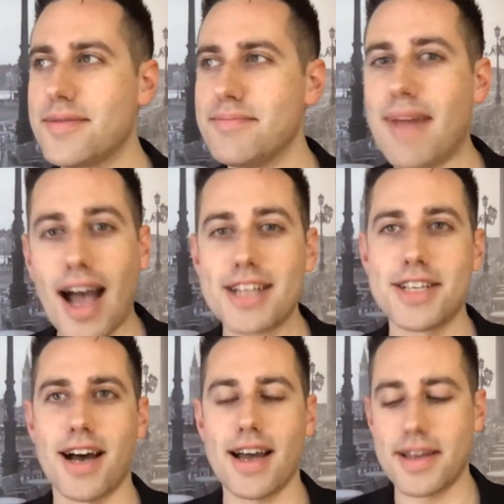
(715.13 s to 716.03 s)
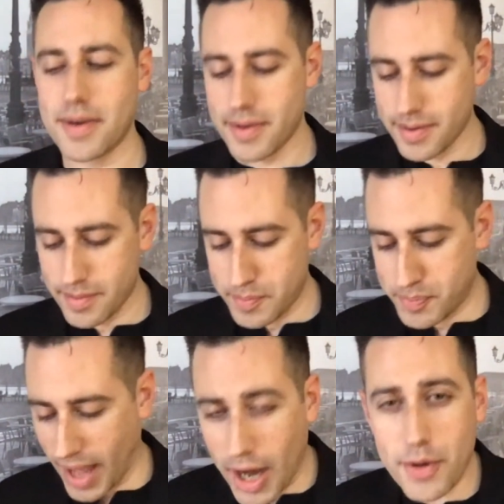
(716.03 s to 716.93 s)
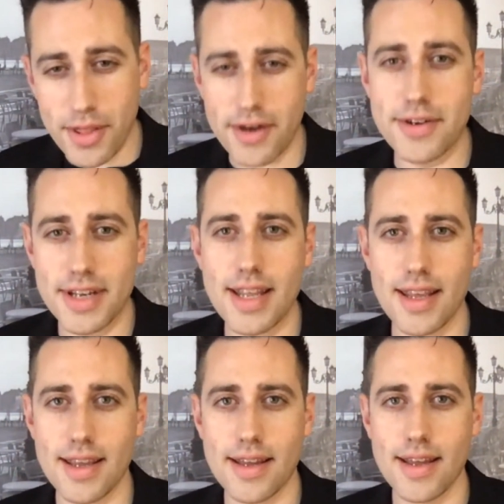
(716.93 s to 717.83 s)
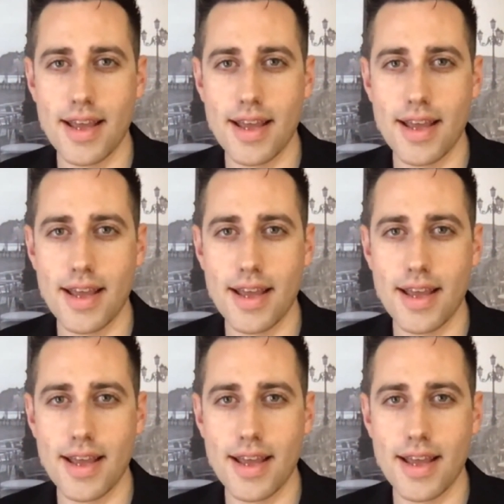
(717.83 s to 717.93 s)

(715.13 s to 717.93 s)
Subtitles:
magi bow their knee